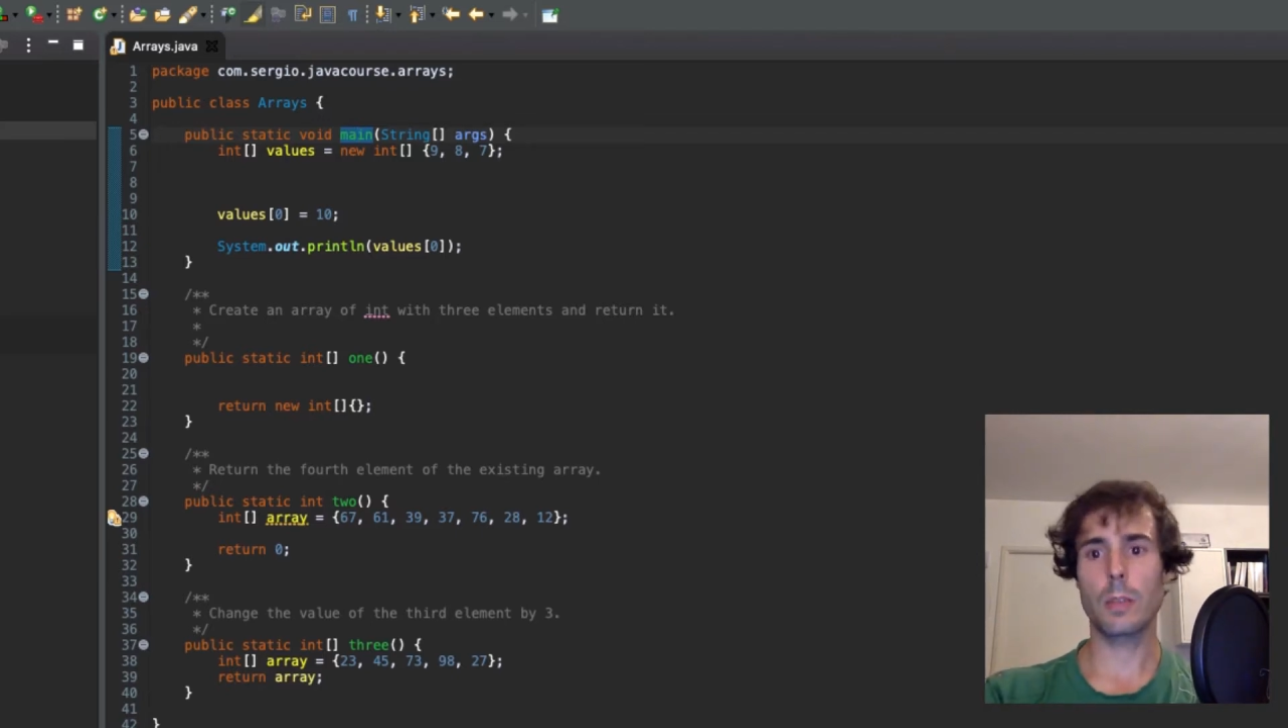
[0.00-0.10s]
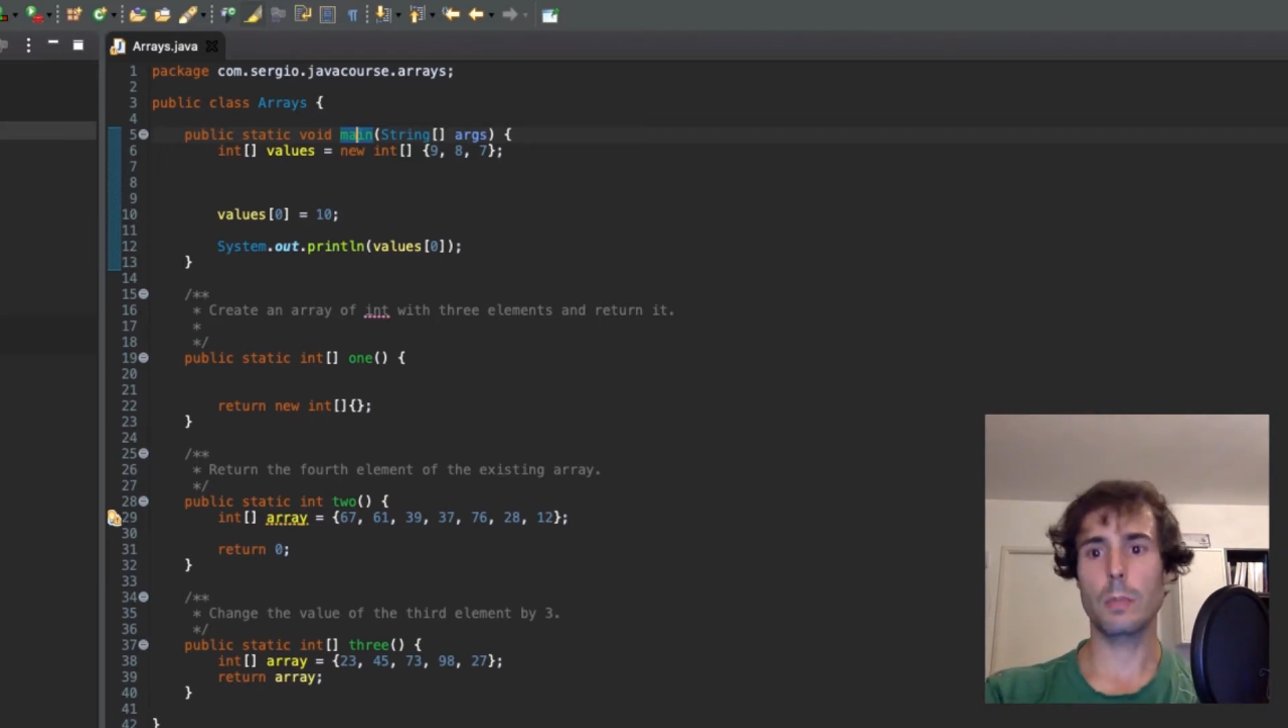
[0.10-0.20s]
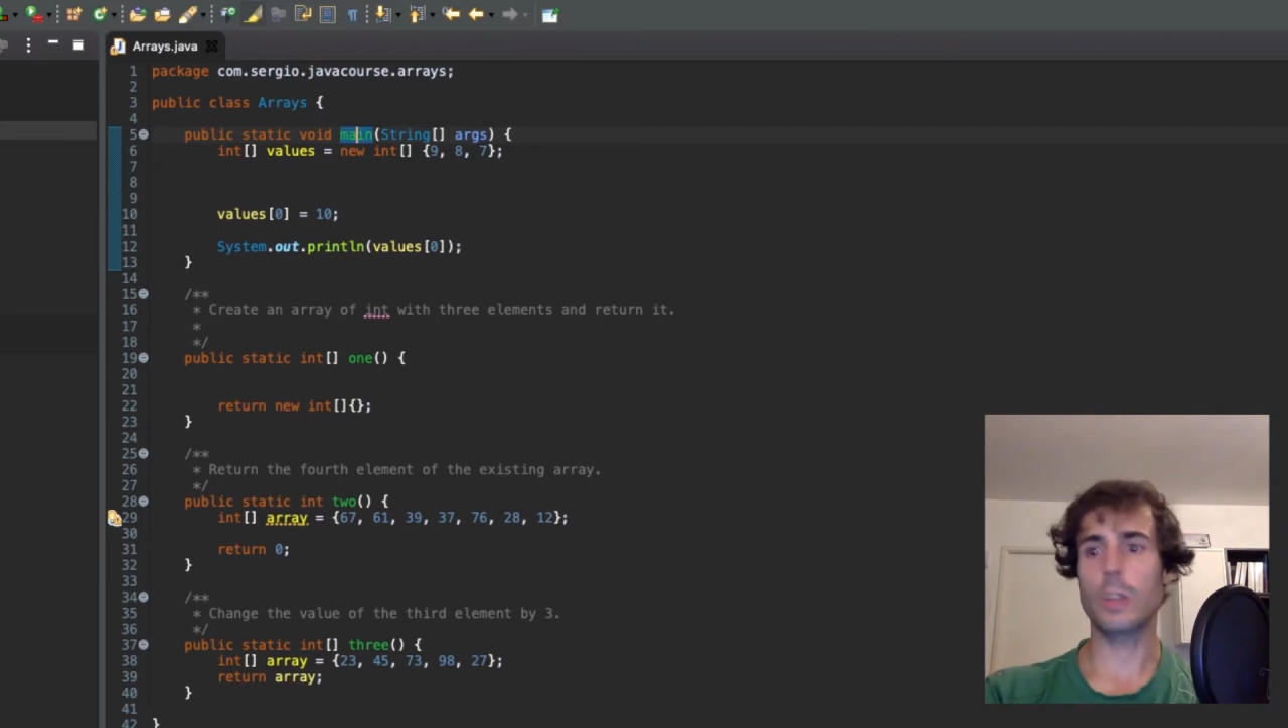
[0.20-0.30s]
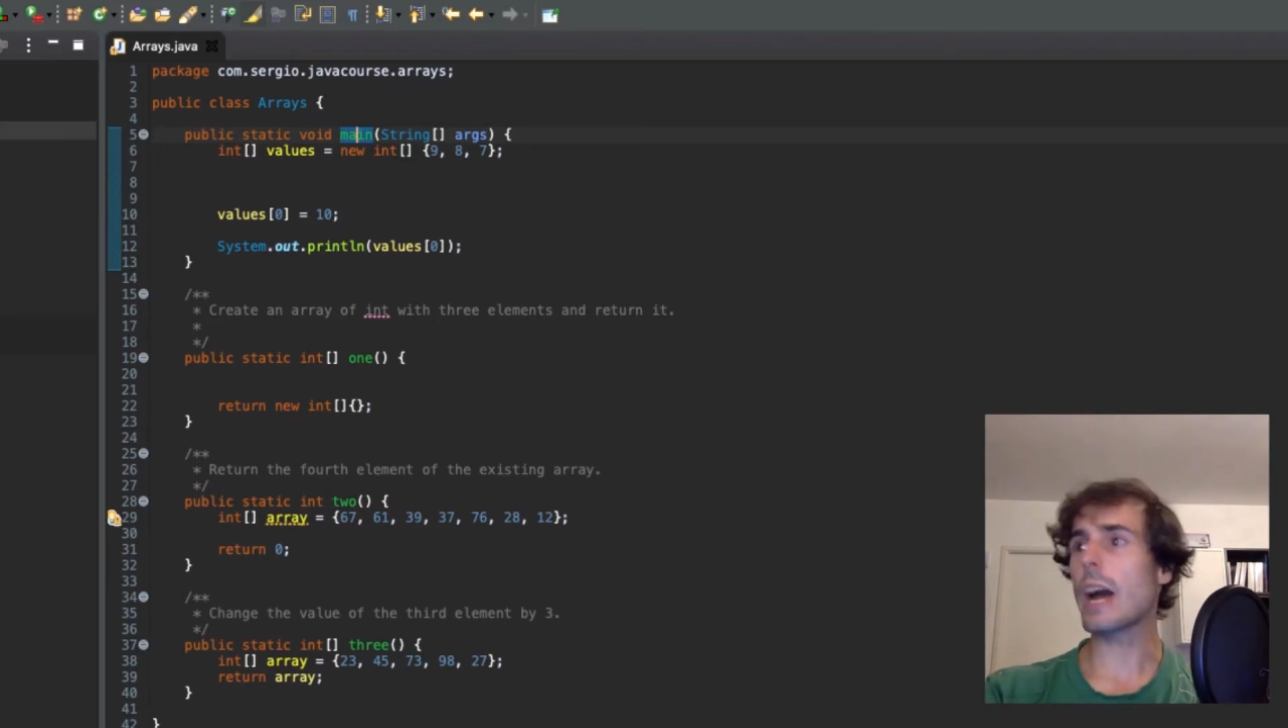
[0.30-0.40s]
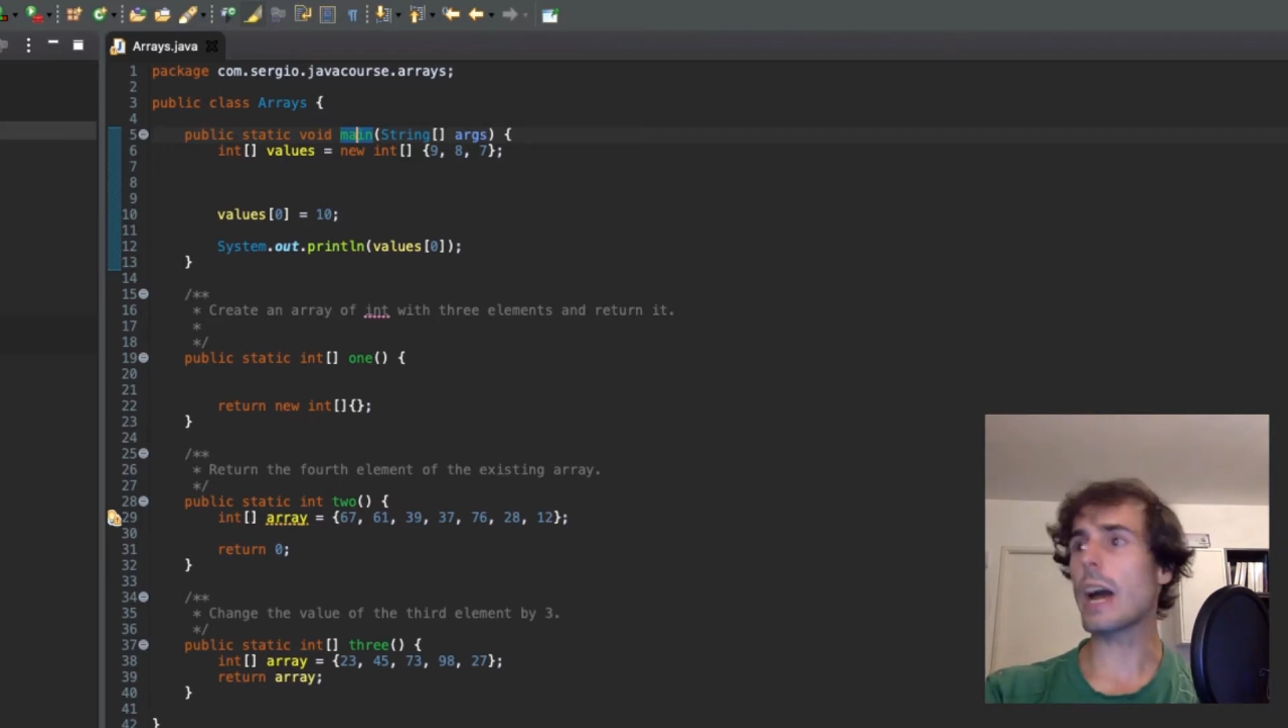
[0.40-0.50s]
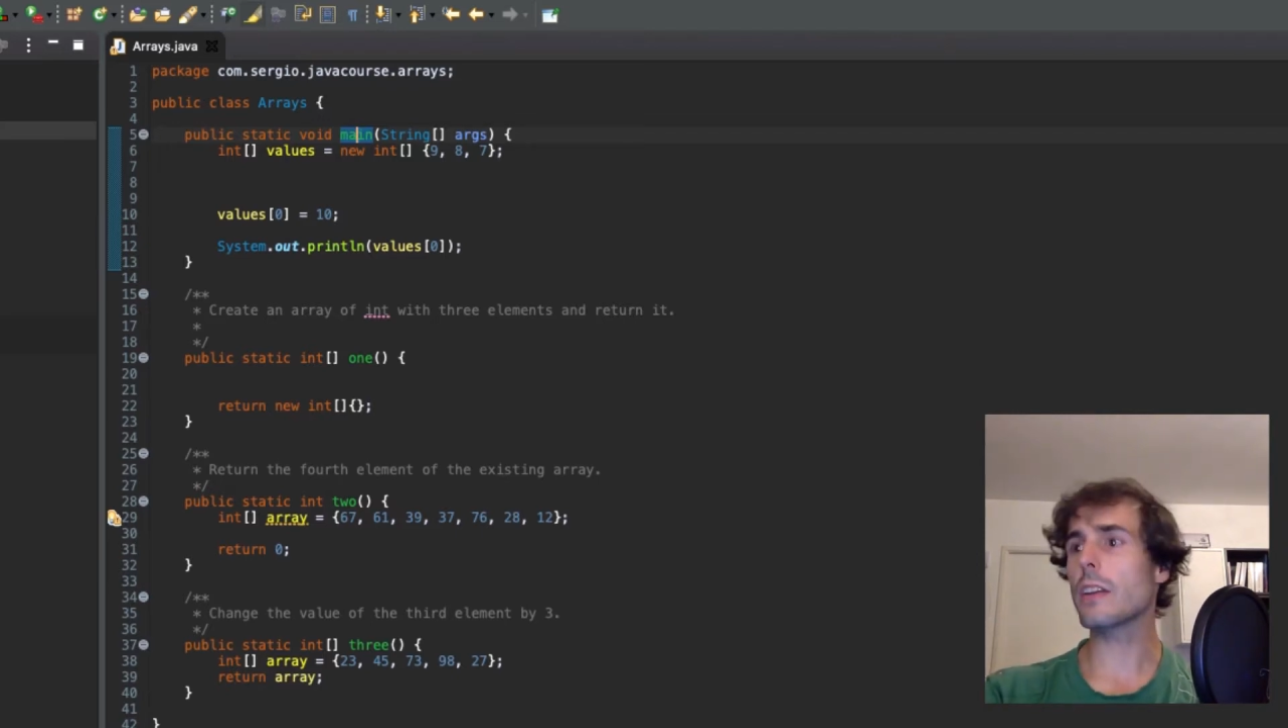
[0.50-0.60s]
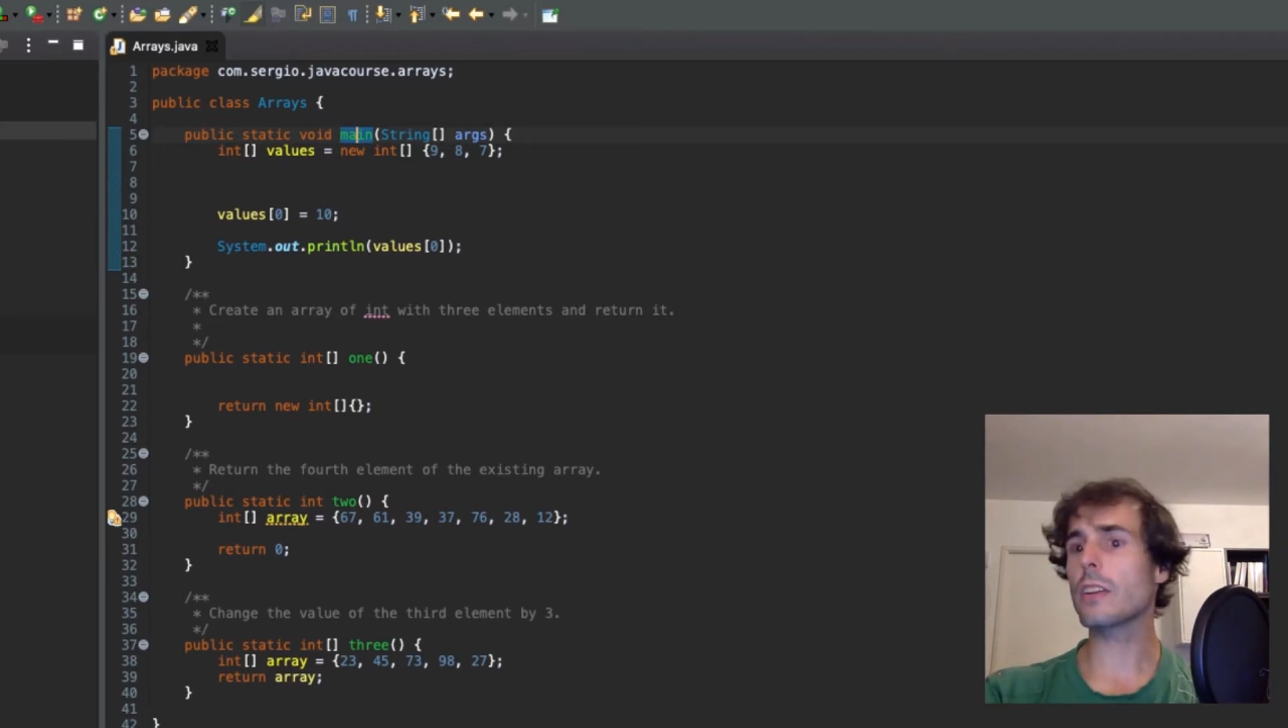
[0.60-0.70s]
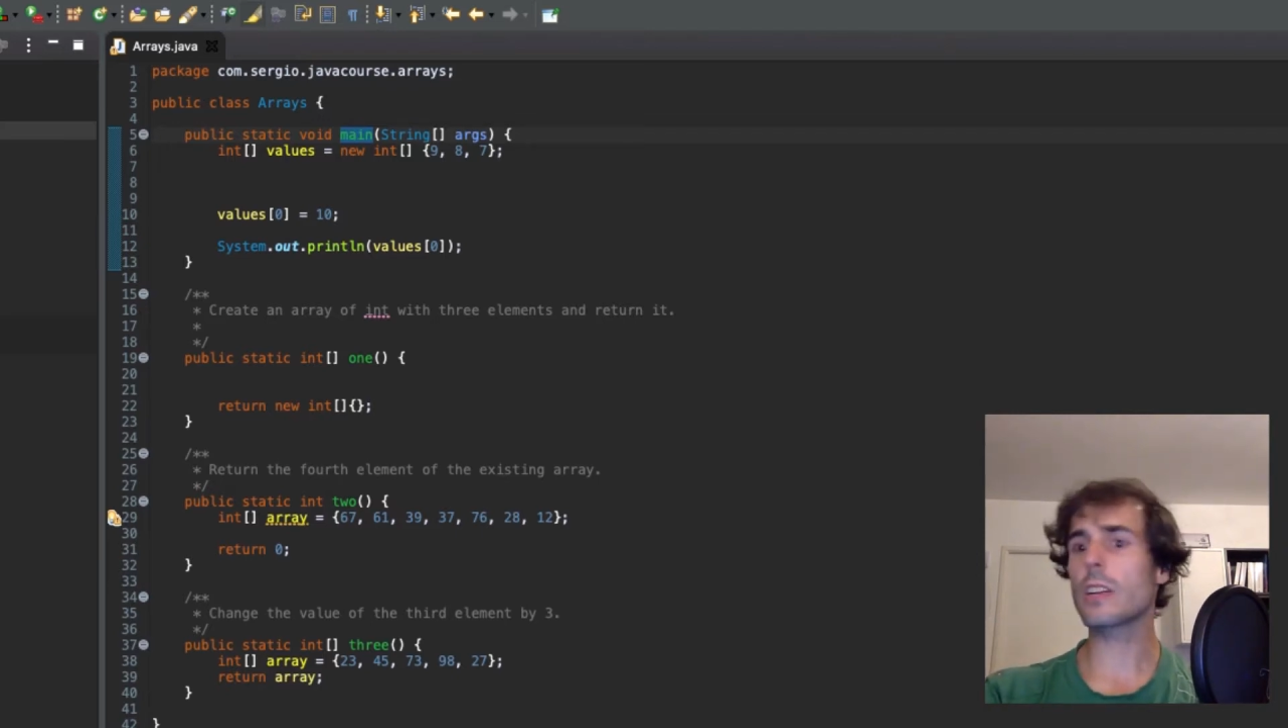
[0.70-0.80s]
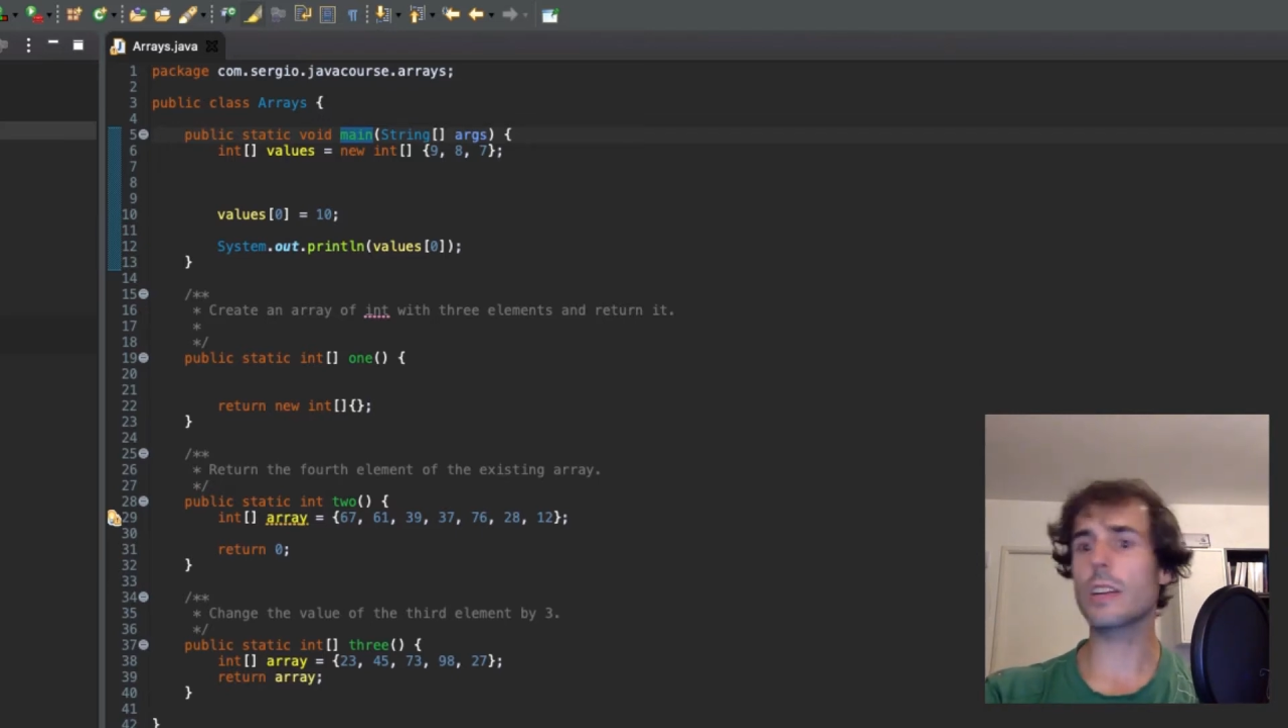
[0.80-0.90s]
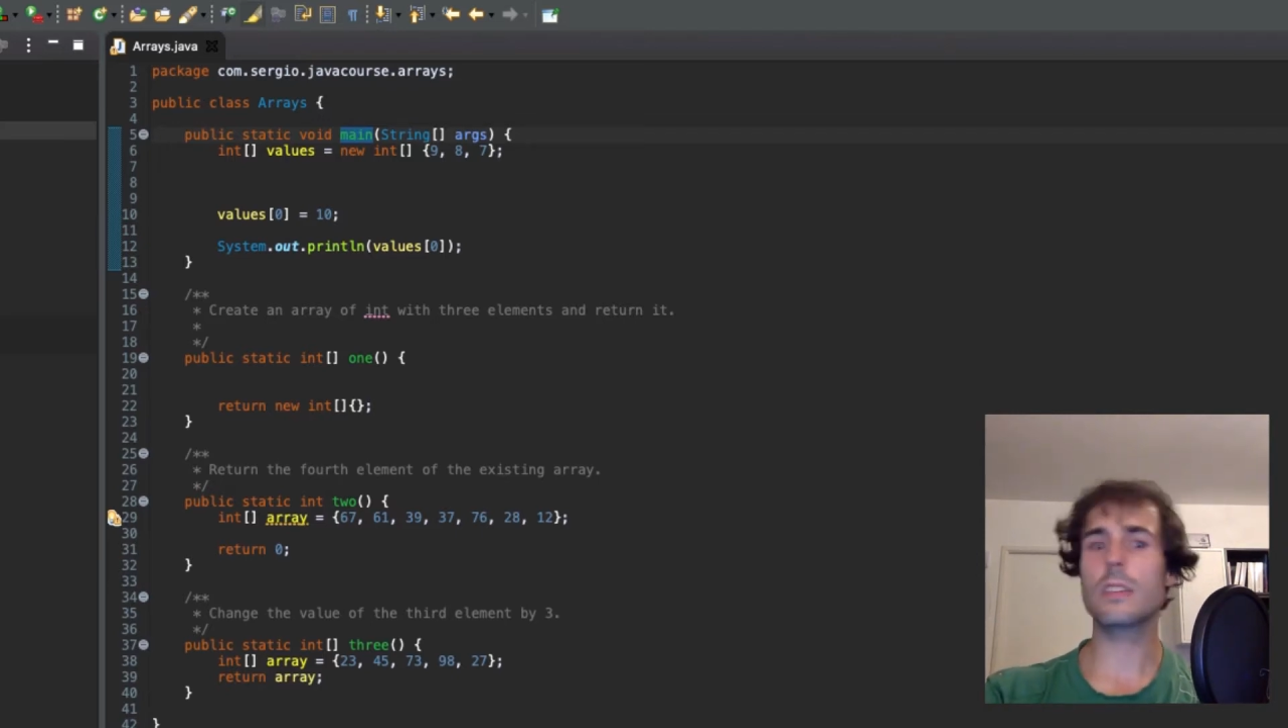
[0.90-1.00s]
But another
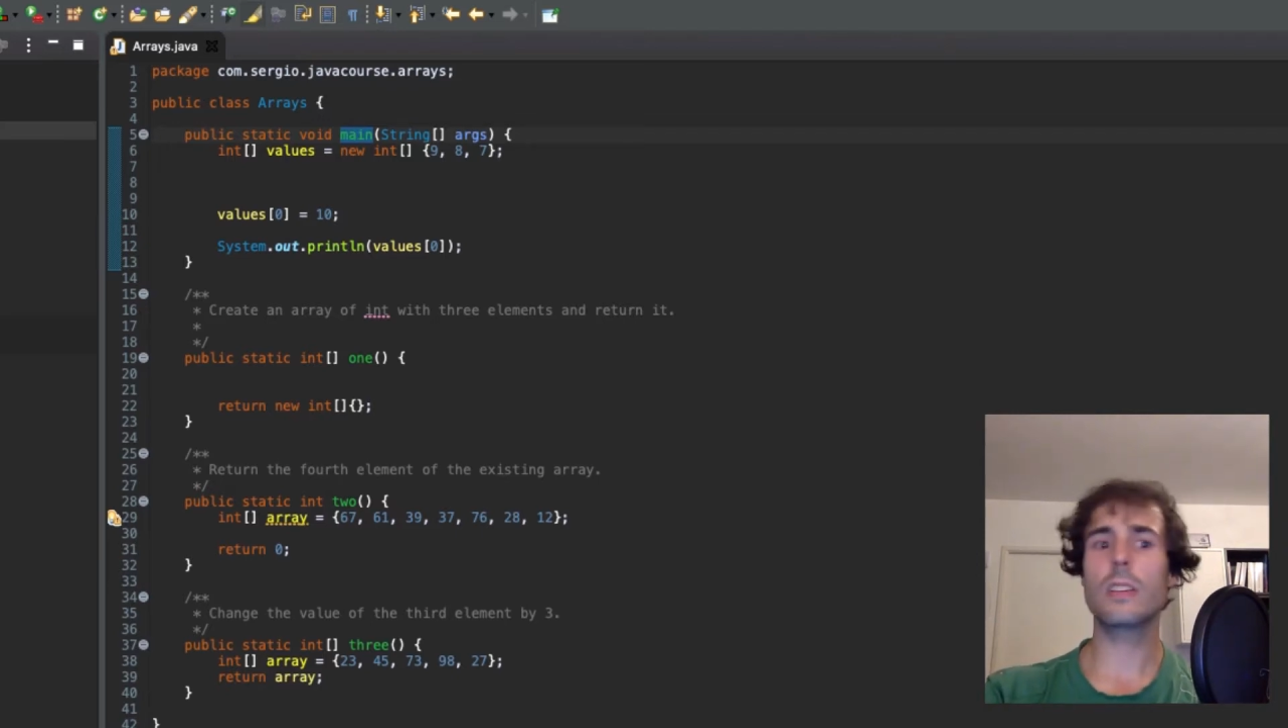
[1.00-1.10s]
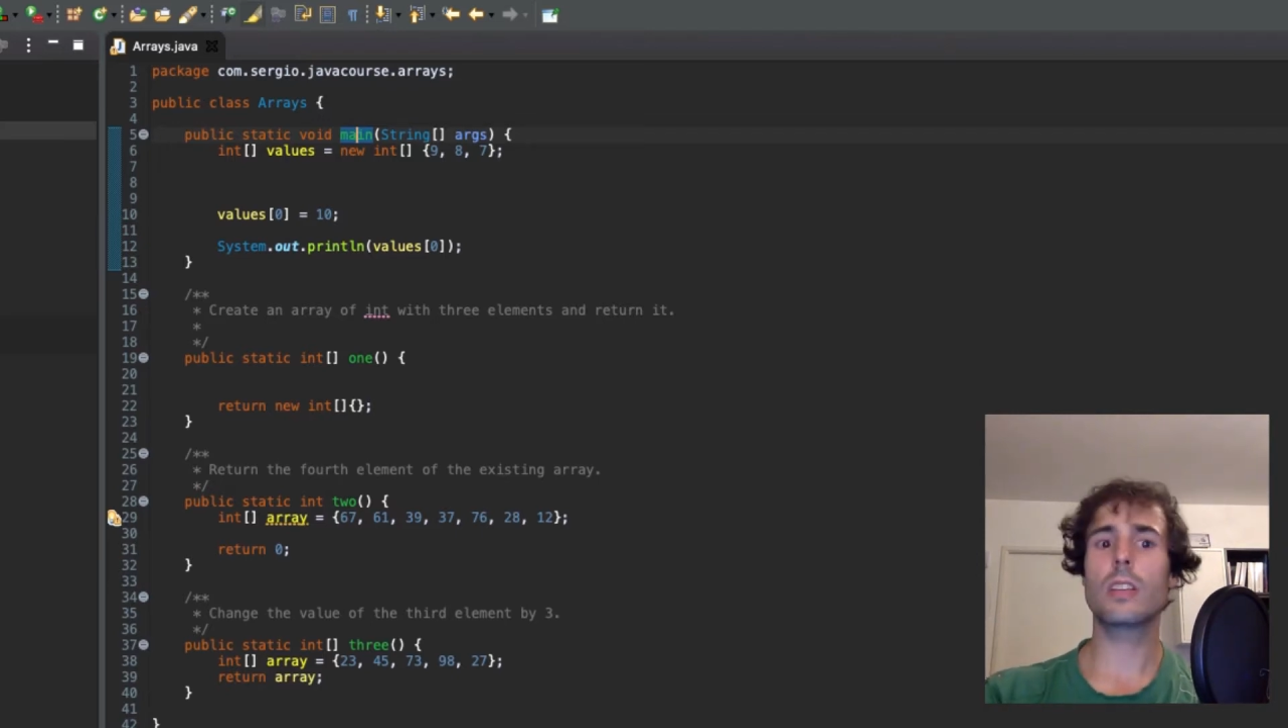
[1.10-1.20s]
case